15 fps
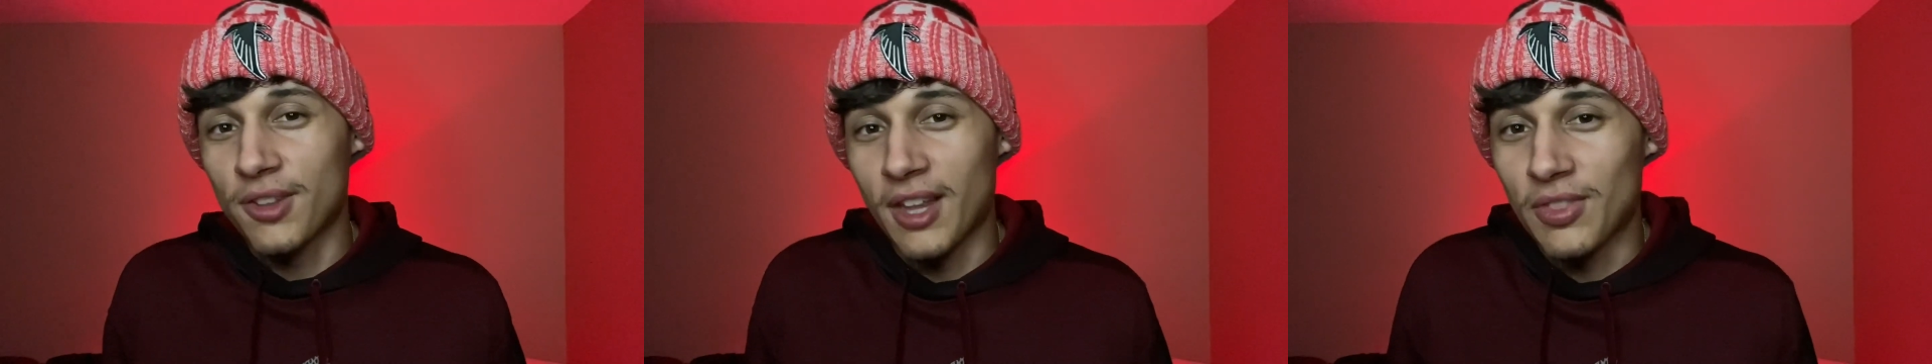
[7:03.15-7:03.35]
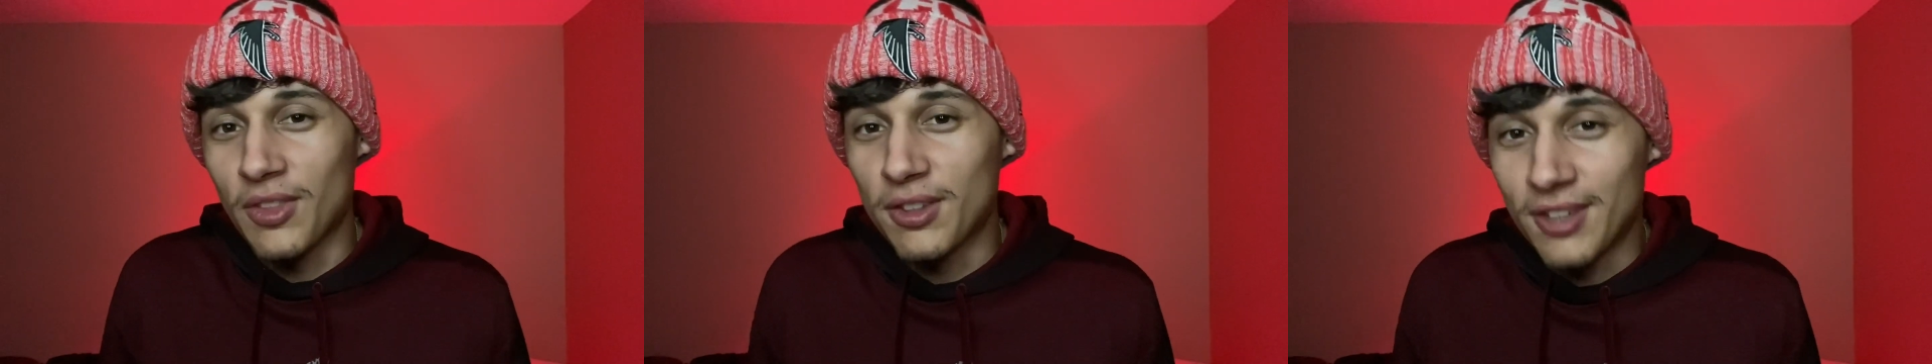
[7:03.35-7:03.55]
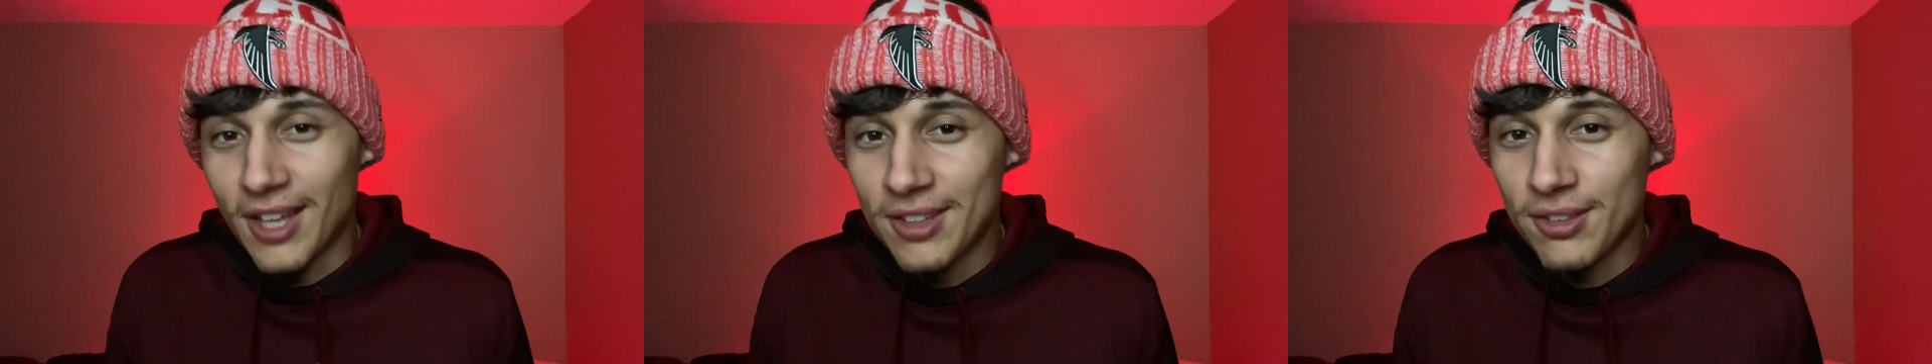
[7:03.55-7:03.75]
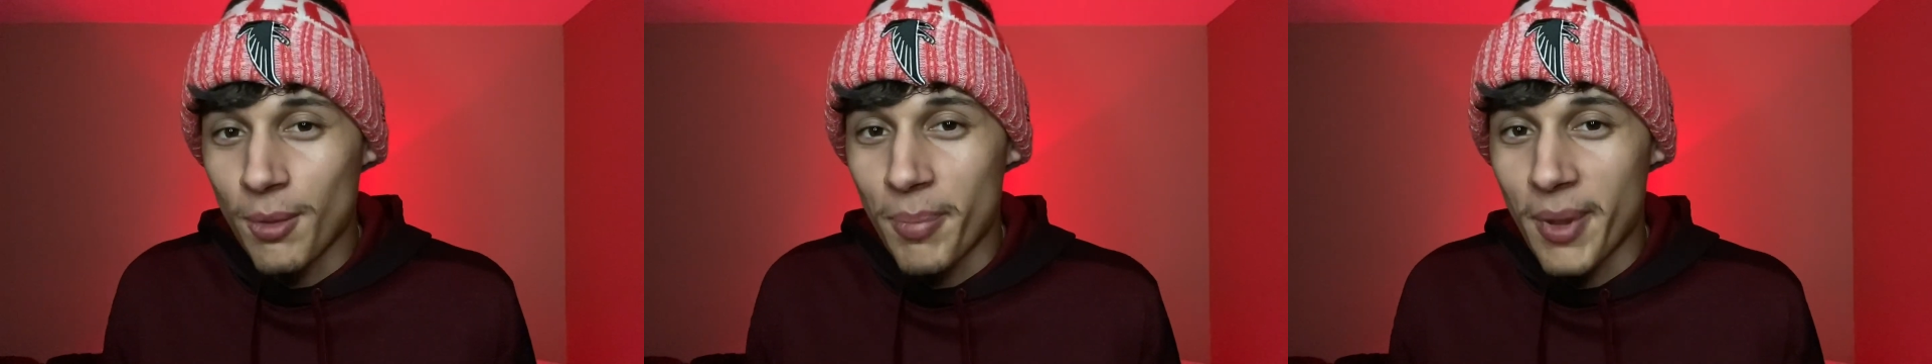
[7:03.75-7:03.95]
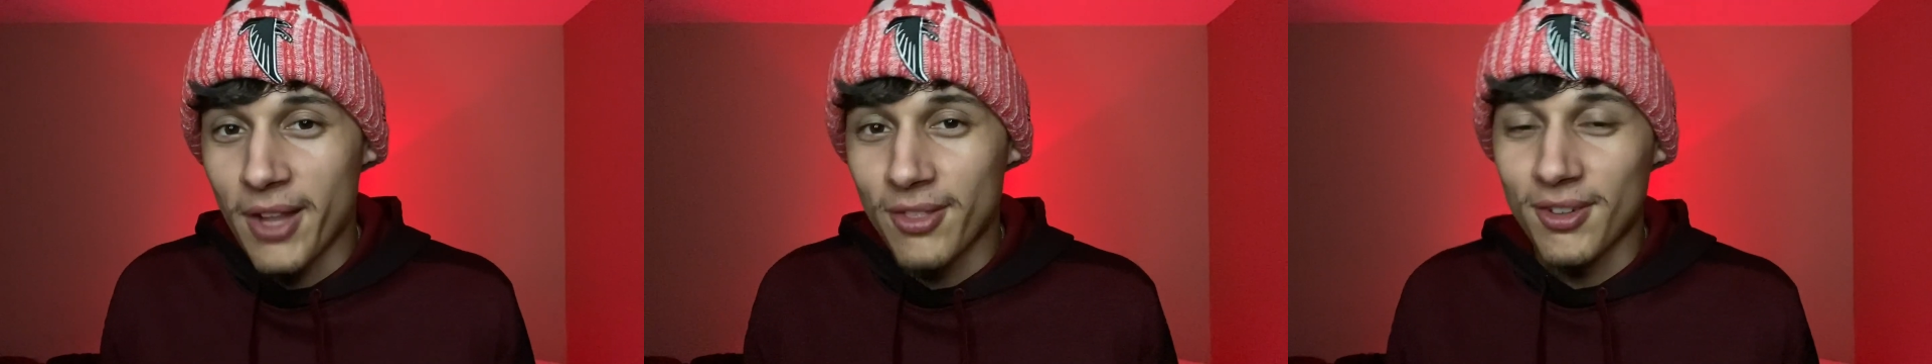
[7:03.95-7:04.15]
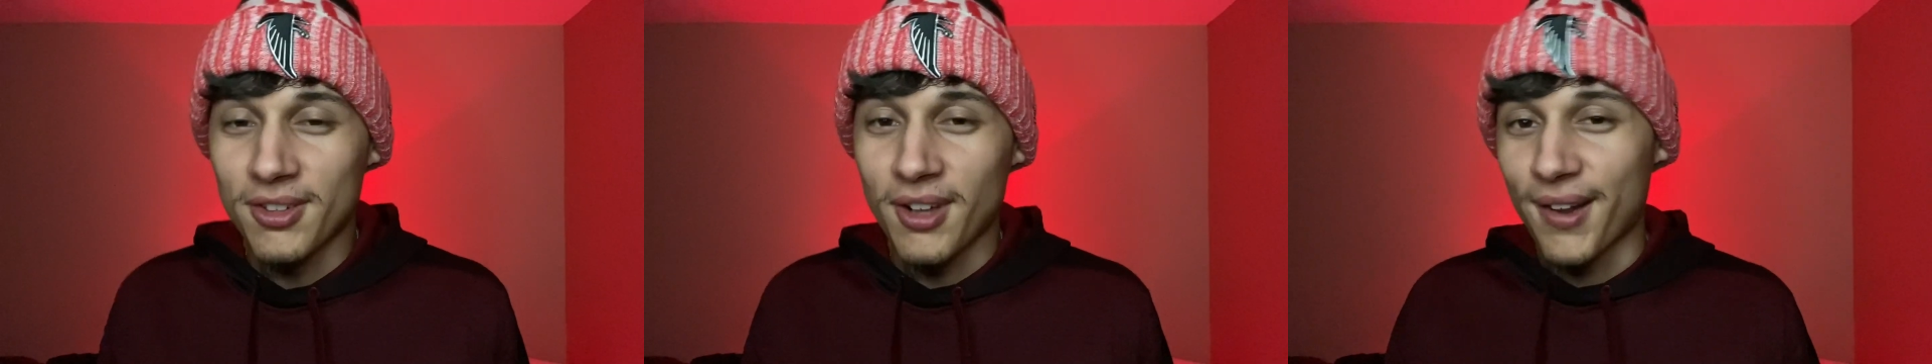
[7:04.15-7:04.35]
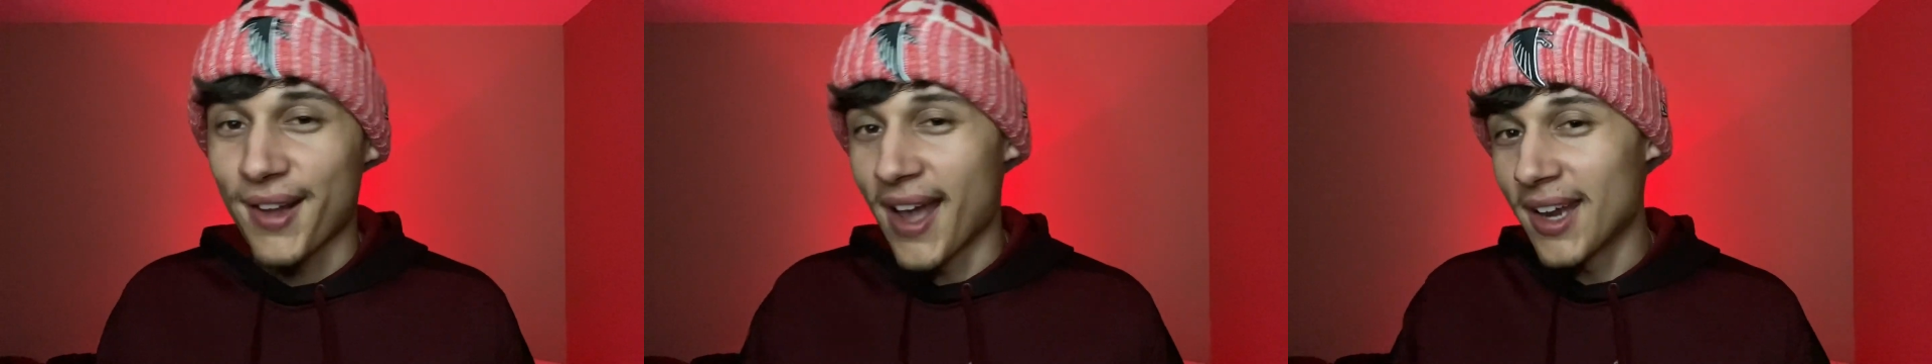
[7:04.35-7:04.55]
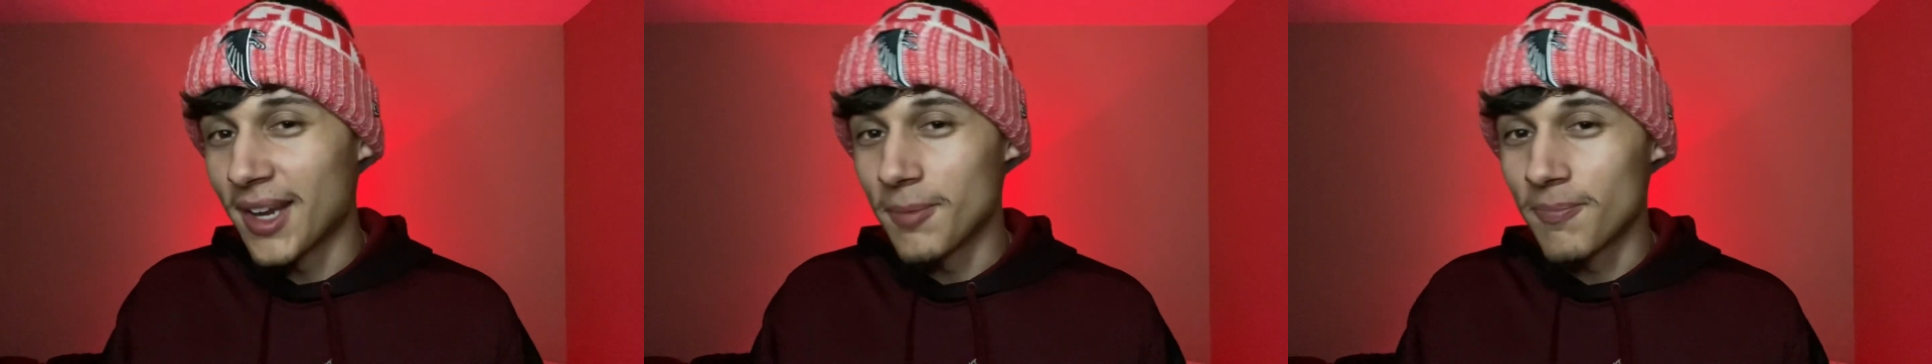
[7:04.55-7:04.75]
like the Saints and Panthers are
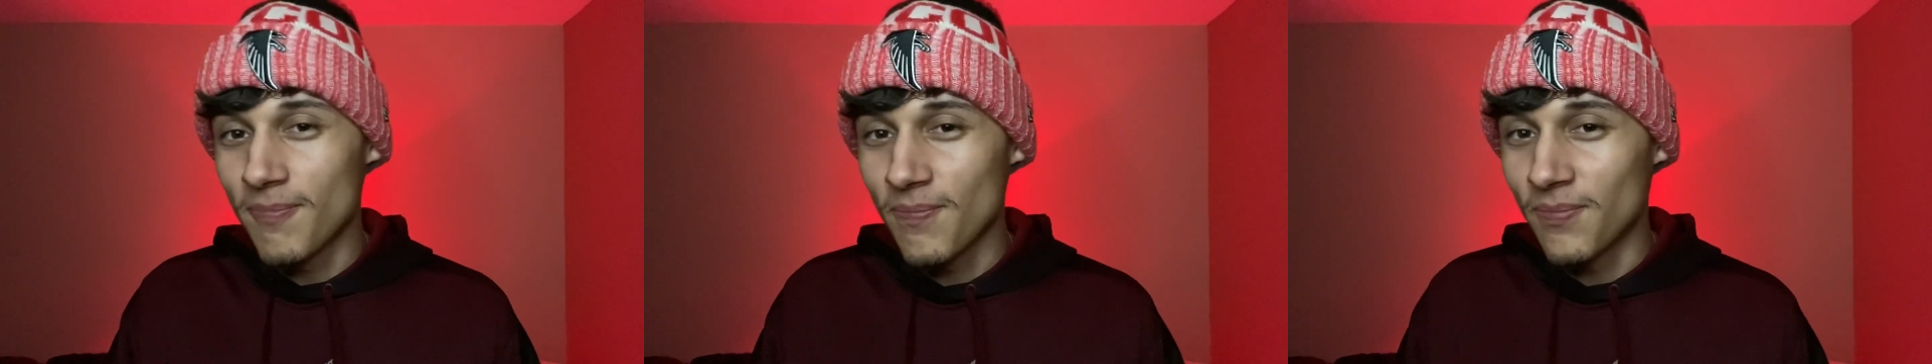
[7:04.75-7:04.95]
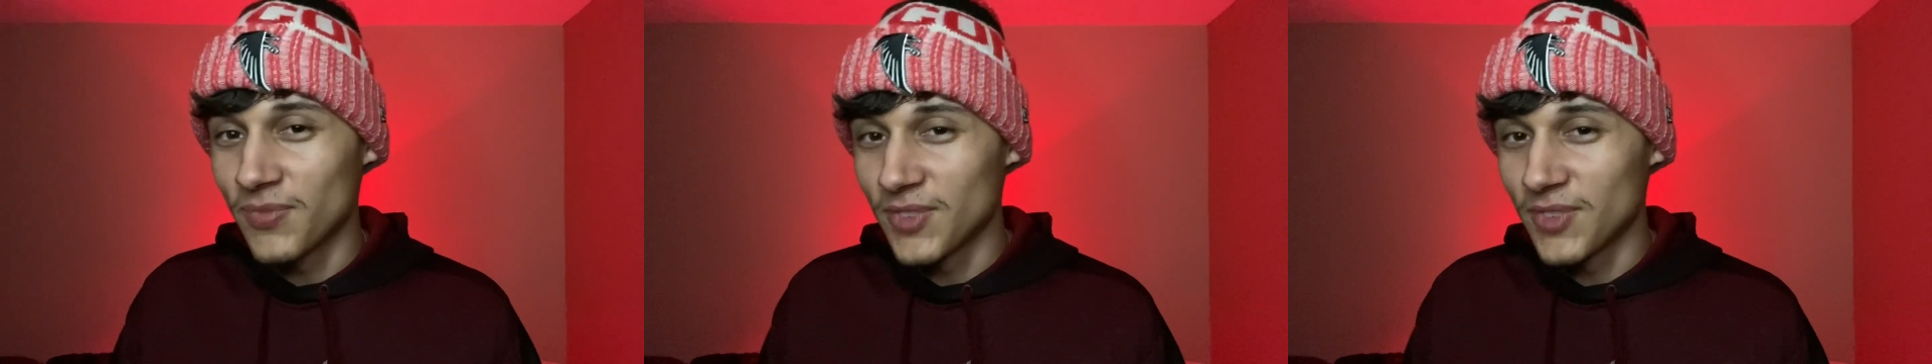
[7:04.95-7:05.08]
kind of